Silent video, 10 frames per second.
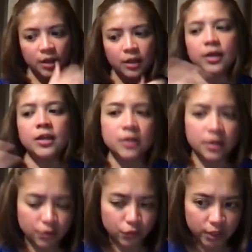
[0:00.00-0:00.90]
In
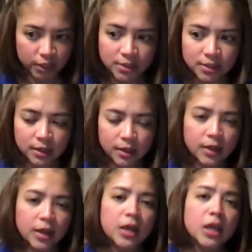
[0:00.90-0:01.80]
other words,
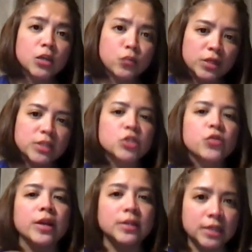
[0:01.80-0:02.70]
it will
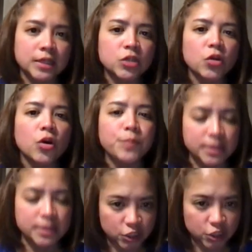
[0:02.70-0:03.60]
strengthen your
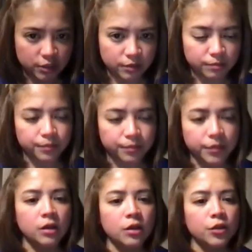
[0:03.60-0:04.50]
position
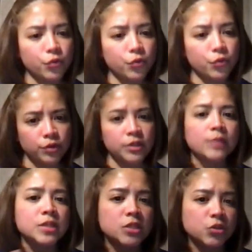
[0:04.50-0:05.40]
through
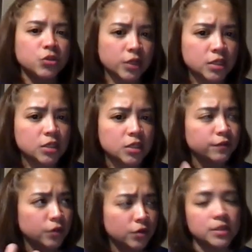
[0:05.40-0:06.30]
demonstrating the
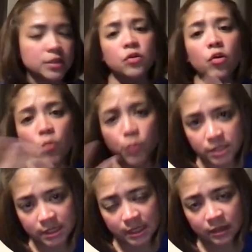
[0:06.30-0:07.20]
flaws in
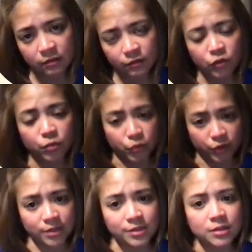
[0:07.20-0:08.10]
opposing
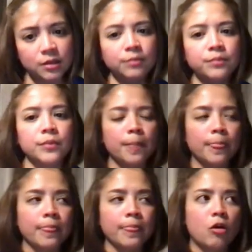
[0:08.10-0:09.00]
viewpoints
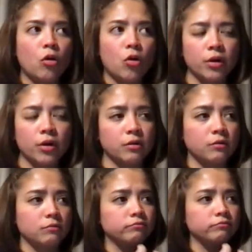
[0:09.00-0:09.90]
or
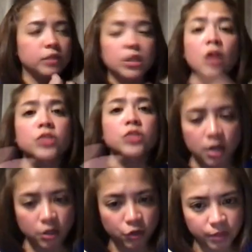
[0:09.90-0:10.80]
the counter
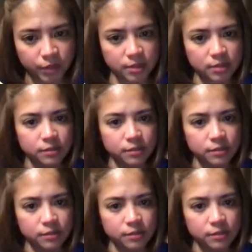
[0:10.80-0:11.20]
arguments.